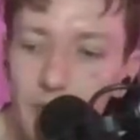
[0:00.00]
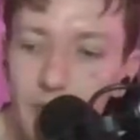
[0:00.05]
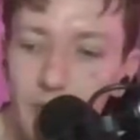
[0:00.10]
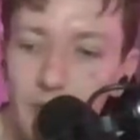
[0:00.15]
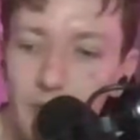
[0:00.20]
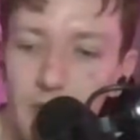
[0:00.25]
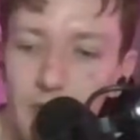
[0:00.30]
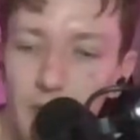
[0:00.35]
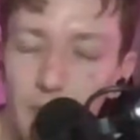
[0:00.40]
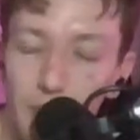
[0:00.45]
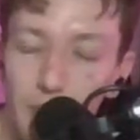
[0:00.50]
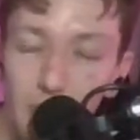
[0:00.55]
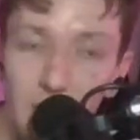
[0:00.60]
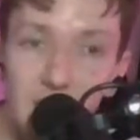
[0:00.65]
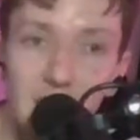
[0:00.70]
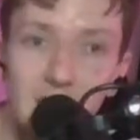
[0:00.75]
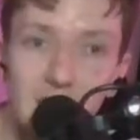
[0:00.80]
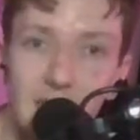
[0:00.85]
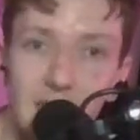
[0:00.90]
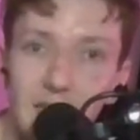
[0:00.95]
the
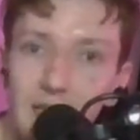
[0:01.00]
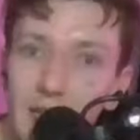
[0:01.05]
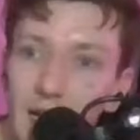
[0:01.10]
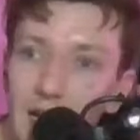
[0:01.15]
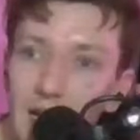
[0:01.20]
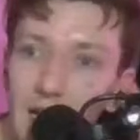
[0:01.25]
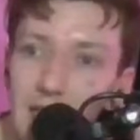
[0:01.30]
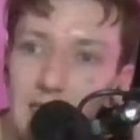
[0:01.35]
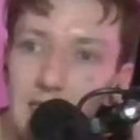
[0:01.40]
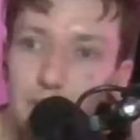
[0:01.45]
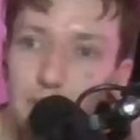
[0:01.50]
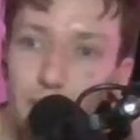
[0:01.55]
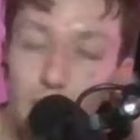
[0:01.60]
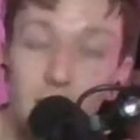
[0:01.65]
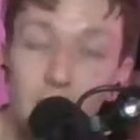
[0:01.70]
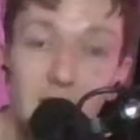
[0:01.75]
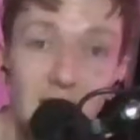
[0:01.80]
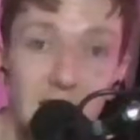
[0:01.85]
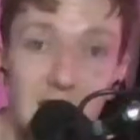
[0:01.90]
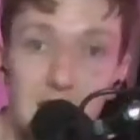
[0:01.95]
policing and
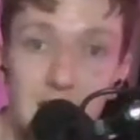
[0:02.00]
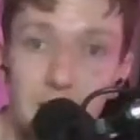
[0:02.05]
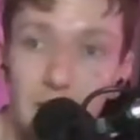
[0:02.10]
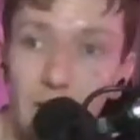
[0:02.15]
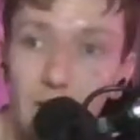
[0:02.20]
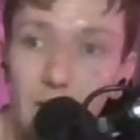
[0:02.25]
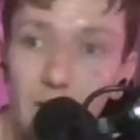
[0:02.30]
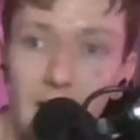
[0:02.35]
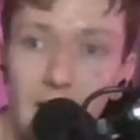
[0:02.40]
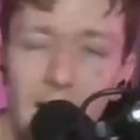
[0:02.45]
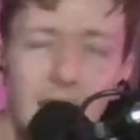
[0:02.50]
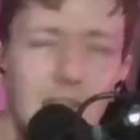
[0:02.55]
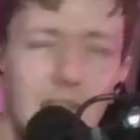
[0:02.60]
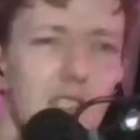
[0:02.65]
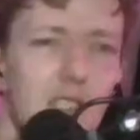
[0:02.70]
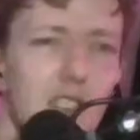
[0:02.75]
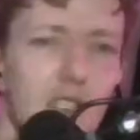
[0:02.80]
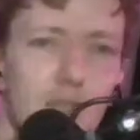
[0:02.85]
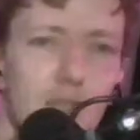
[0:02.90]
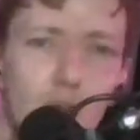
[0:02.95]
protest bill is
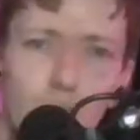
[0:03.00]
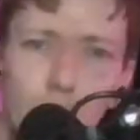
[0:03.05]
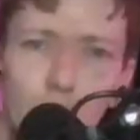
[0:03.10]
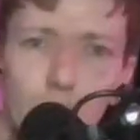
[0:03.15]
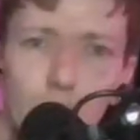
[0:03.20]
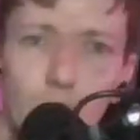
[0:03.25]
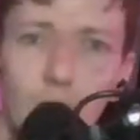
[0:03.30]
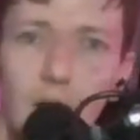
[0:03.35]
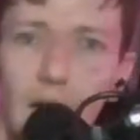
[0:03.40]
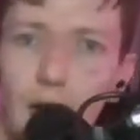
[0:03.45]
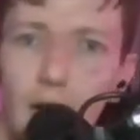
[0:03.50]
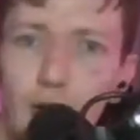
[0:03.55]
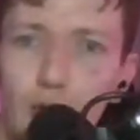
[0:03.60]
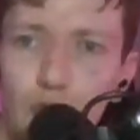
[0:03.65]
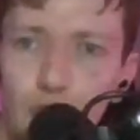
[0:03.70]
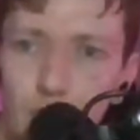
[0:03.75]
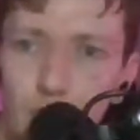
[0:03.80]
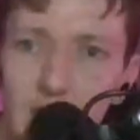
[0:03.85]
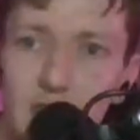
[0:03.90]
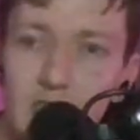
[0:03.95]
so
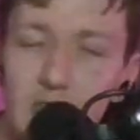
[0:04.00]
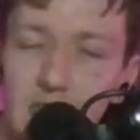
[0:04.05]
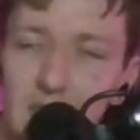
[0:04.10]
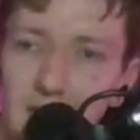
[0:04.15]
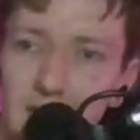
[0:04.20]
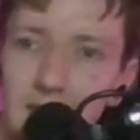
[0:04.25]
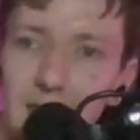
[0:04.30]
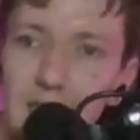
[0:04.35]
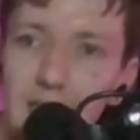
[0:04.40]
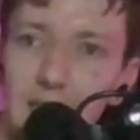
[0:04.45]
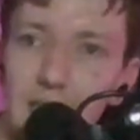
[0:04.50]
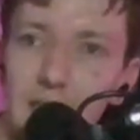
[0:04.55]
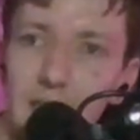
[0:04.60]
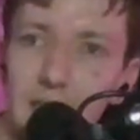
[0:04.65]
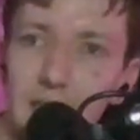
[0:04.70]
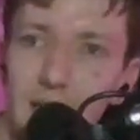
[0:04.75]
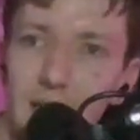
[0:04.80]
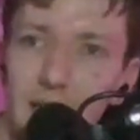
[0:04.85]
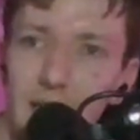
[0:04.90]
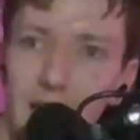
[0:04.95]
outrageously
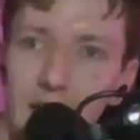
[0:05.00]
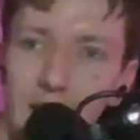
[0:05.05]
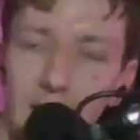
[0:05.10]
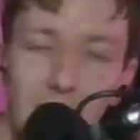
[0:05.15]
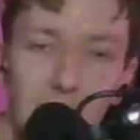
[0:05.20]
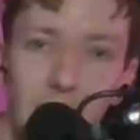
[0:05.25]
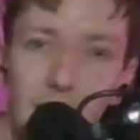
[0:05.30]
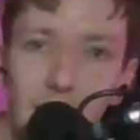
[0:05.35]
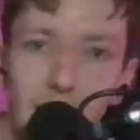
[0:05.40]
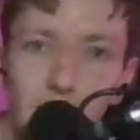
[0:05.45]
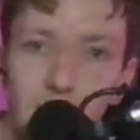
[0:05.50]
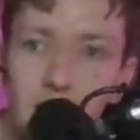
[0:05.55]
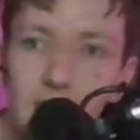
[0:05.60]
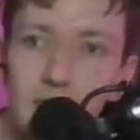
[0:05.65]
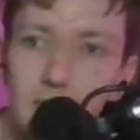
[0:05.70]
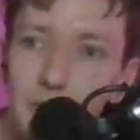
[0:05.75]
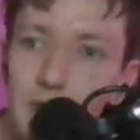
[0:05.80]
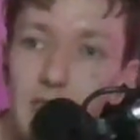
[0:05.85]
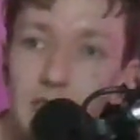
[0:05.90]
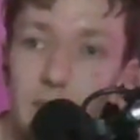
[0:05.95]

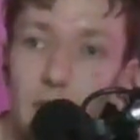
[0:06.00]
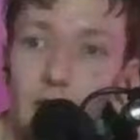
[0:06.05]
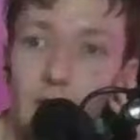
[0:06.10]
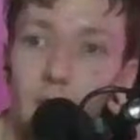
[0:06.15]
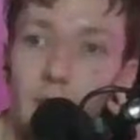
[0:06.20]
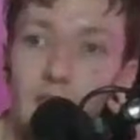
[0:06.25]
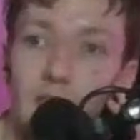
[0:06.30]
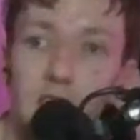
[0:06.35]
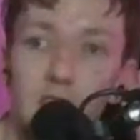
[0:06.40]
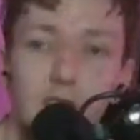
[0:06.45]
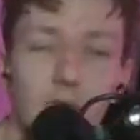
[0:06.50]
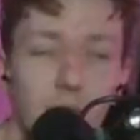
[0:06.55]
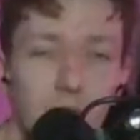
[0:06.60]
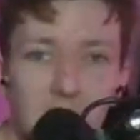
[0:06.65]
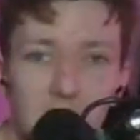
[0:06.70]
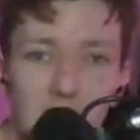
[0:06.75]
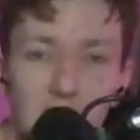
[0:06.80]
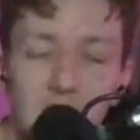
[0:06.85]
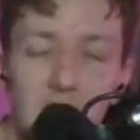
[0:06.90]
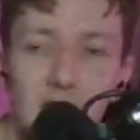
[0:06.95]
increases police power by
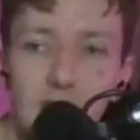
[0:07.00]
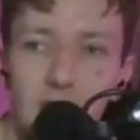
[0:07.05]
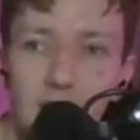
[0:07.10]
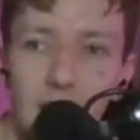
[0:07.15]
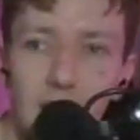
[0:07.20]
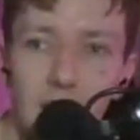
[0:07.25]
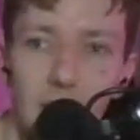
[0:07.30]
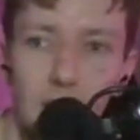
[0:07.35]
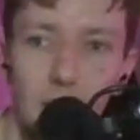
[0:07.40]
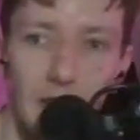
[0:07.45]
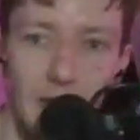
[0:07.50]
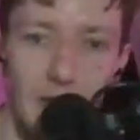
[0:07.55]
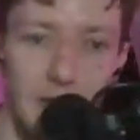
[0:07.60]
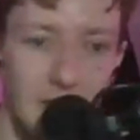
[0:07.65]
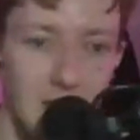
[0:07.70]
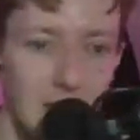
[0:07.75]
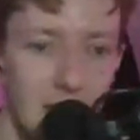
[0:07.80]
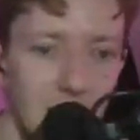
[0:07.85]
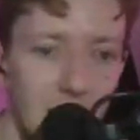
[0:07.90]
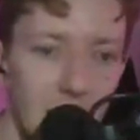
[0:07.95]
such an incredible
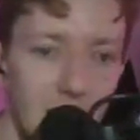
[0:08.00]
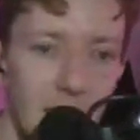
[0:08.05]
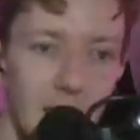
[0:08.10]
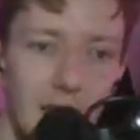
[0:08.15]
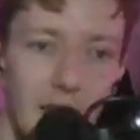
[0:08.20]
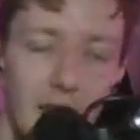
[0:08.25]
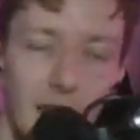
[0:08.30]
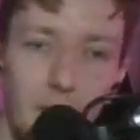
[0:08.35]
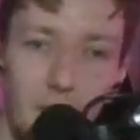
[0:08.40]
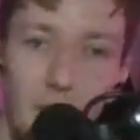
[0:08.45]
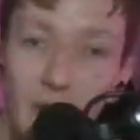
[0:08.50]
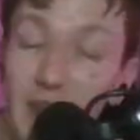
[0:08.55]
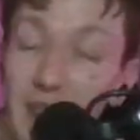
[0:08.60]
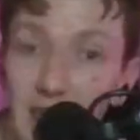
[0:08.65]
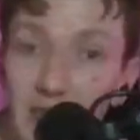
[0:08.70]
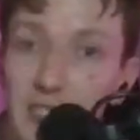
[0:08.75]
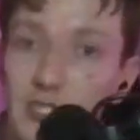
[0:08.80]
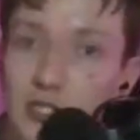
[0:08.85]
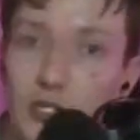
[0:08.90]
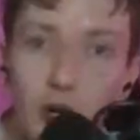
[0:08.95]
amount.
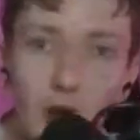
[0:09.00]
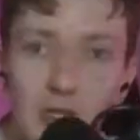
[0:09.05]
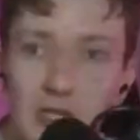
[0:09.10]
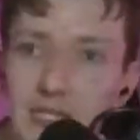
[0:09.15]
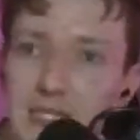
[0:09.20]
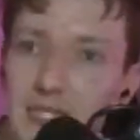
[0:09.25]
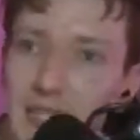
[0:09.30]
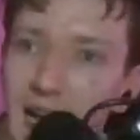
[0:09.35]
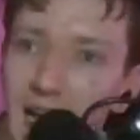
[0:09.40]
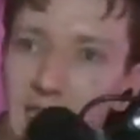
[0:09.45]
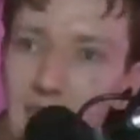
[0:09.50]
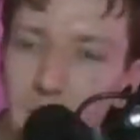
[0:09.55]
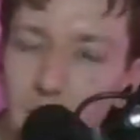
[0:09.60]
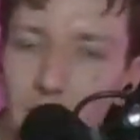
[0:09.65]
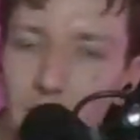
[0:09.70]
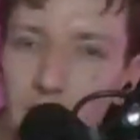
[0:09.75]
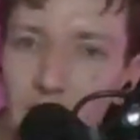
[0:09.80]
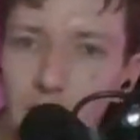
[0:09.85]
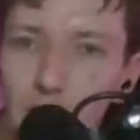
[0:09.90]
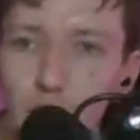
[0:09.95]
And these are all in tandem.
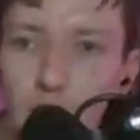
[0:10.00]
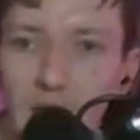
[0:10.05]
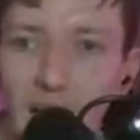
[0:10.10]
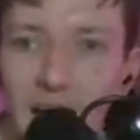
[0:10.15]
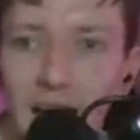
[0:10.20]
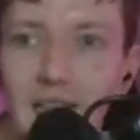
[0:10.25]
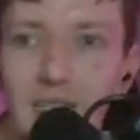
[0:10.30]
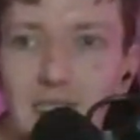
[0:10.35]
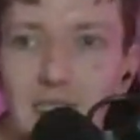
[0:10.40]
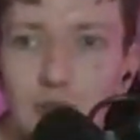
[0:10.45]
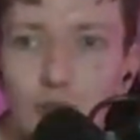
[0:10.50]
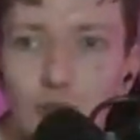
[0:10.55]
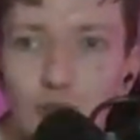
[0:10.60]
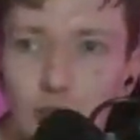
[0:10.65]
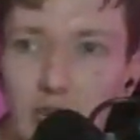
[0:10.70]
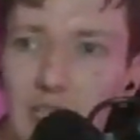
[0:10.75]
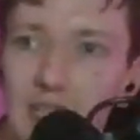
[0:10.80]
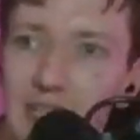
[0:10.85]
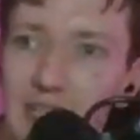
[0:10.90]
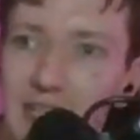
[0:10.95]
Like, you can't
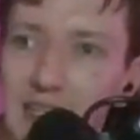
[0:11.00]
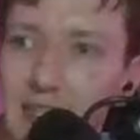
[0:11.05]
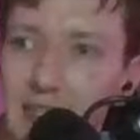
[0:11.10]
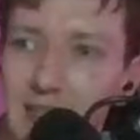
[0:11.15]
really